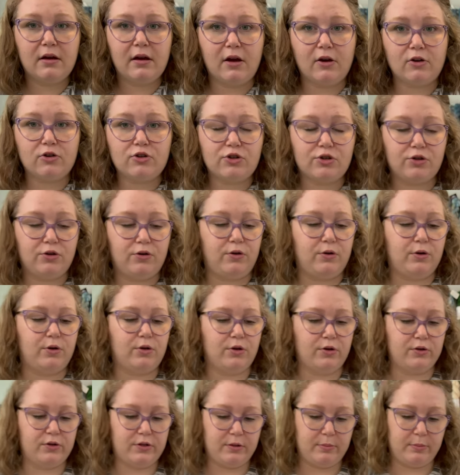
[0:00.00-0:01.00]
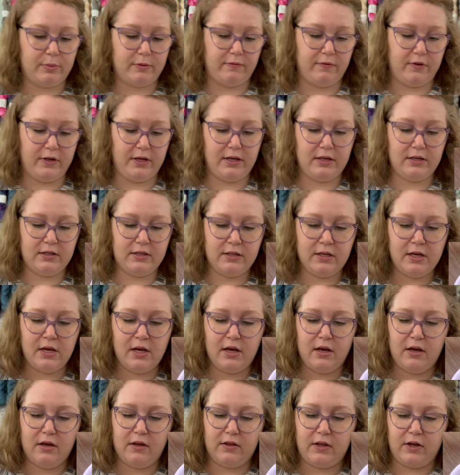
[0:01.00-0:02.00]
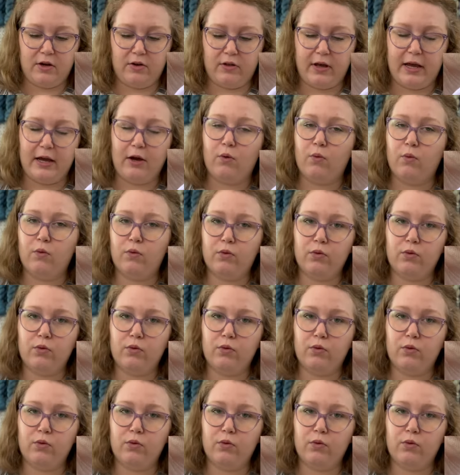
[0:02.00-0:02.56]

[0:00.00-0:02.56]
I'll show you a close-up of these. They're like